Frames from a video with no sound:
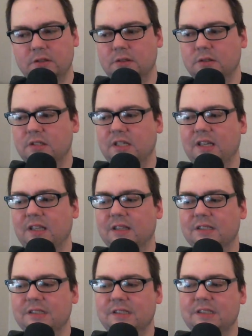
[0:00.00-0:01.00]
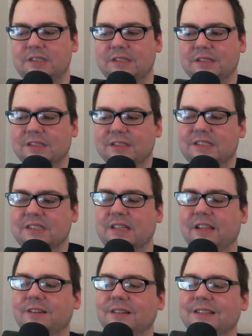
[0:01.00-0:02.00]
See, this is
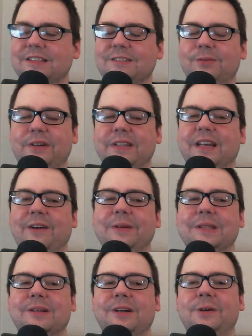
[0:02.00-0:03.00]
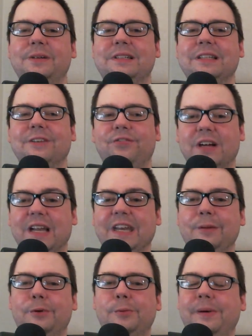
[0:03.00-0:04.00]
one that I would throw into the
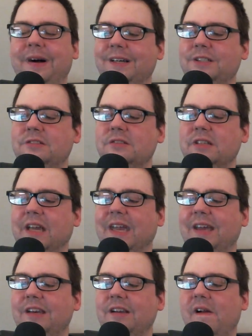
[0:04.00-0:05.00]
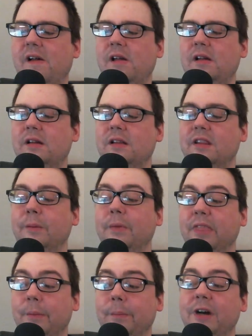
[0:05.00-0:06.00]
forgettable pile. And
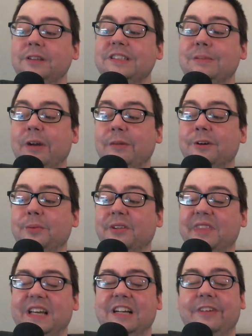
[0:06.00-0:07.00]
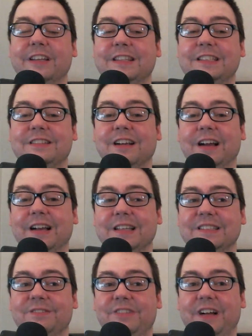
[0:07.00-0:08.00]
the most memorable thing about this track
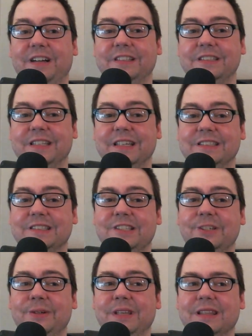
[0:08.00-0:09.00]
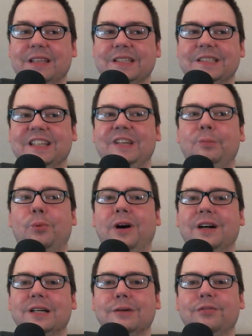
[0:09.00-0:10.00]
is that Violent J is doing the
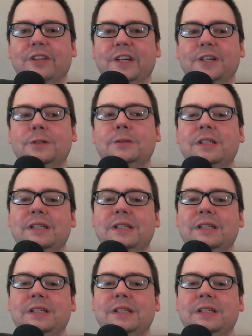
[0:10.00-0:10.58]
Sleepwalker flow.